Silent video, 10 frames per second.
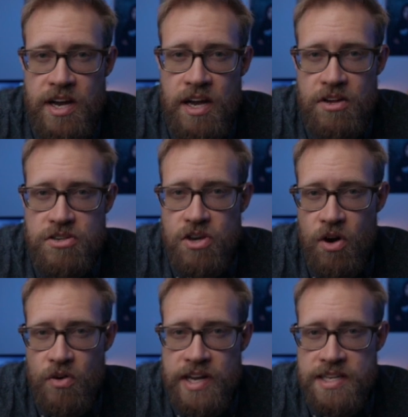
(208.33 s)
color
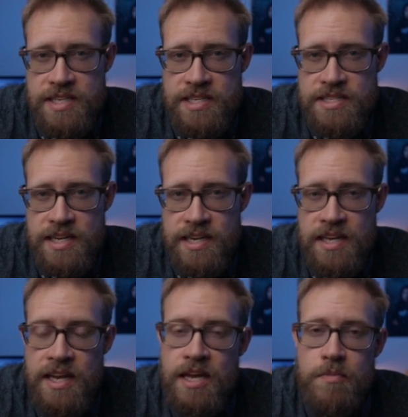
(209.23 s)
toning, tinting,
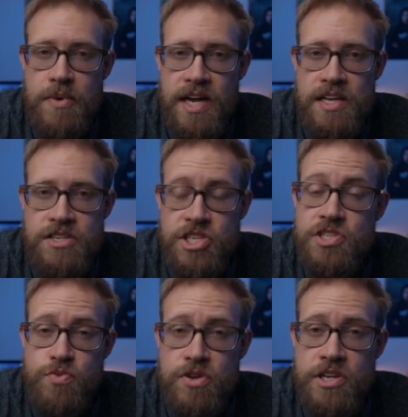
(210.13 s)
but
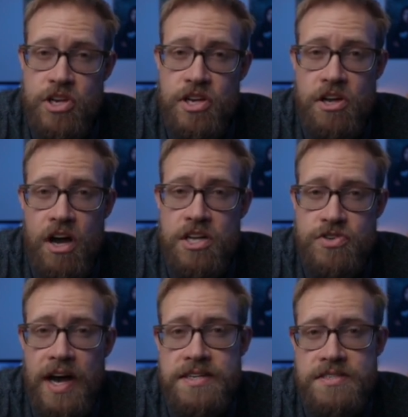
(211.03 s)
just really good
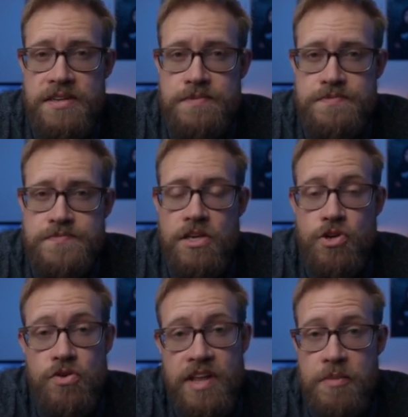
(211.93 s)
contrast.
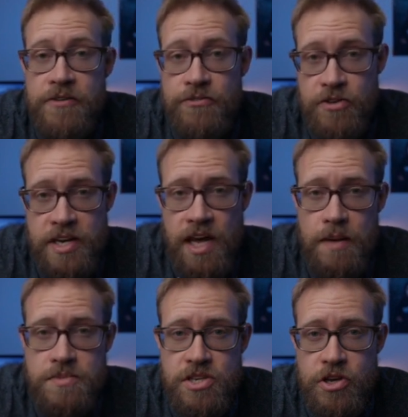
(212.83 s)
You'll then be freed
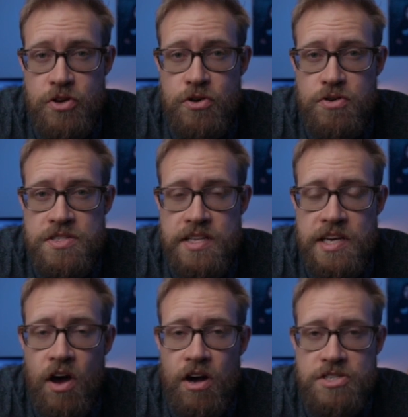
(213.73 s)
up to use the
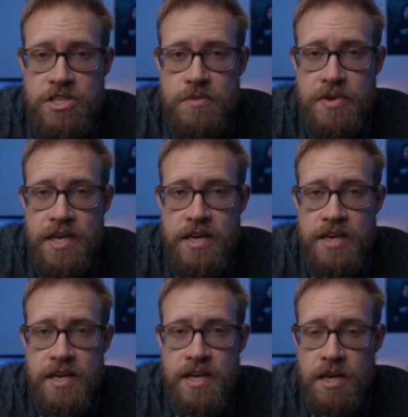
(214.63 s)

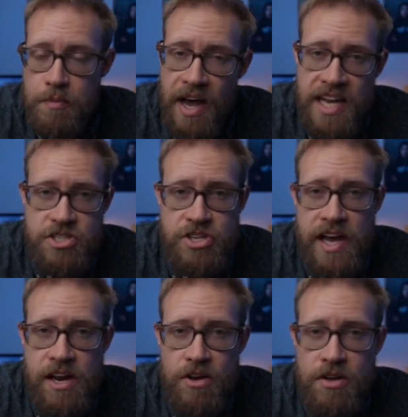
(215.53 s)
RGB combined
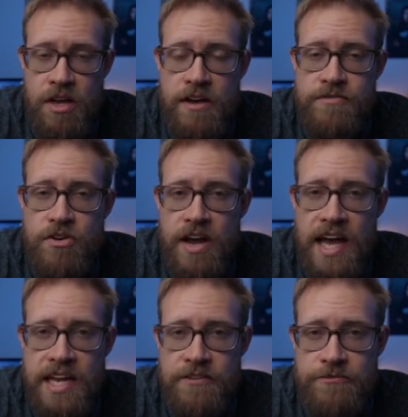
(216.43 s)
channel for
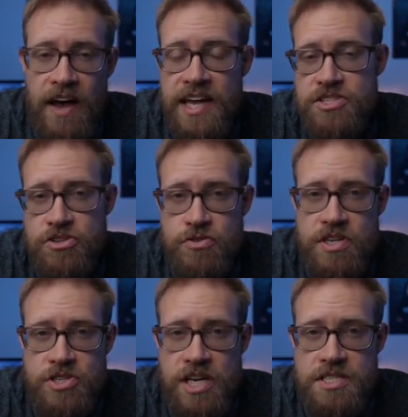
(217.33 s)
any fine-tune
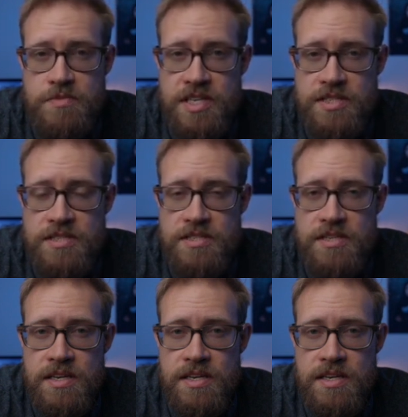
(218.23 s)
adjustments.